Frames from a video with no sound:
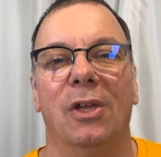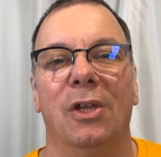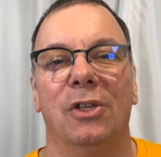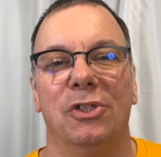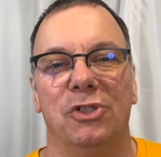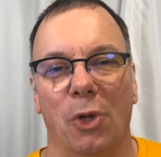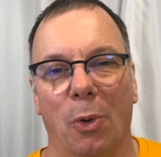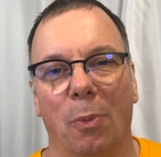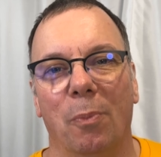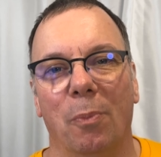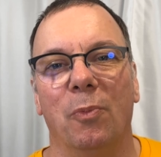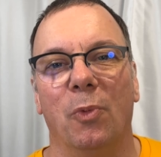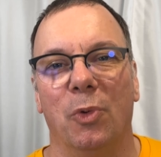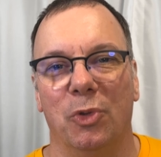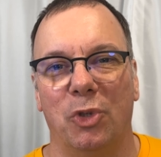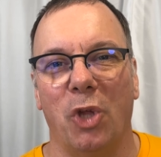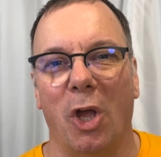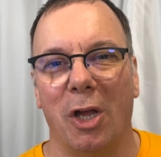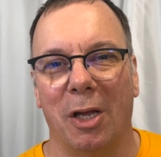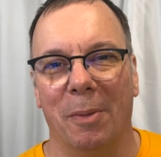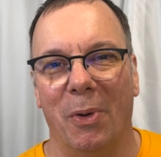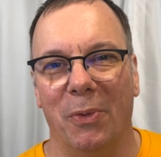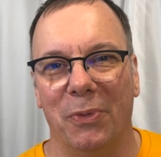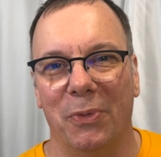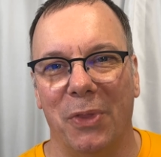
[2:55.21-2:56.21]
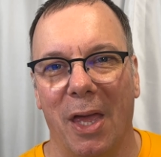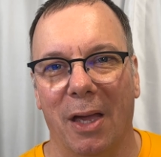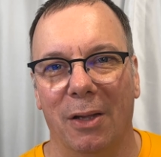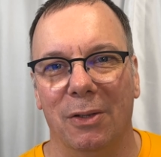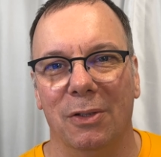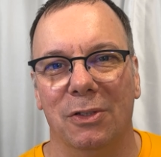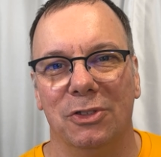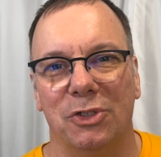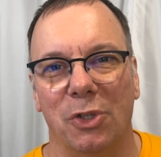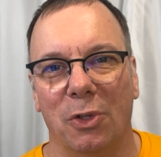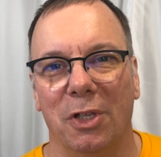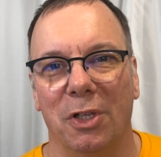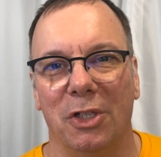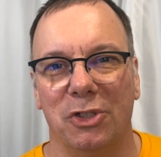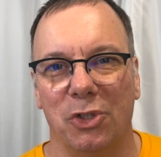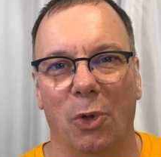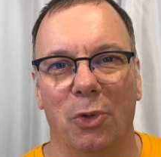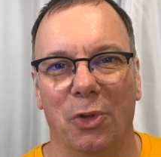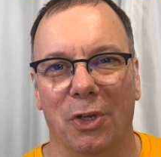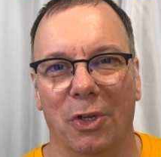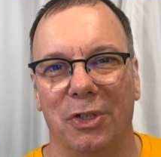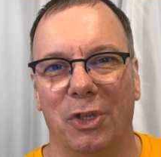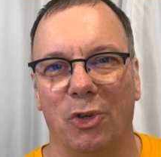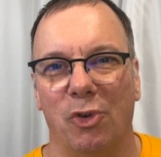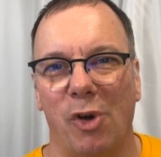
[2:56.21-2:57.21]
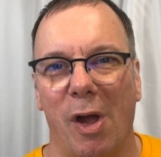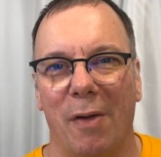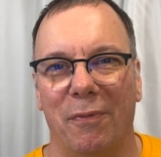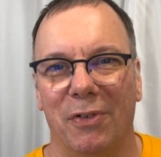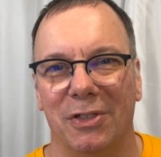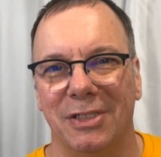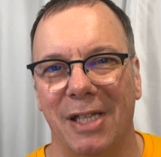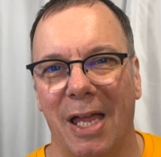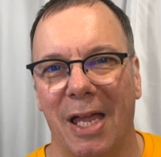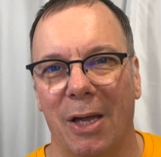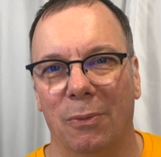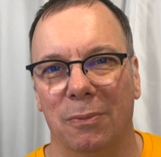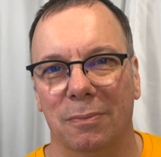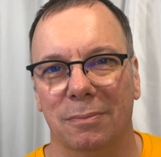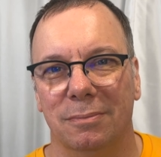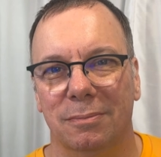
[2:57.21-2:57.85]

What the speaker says: So we'll talk about that. So let's go look at the graphics now.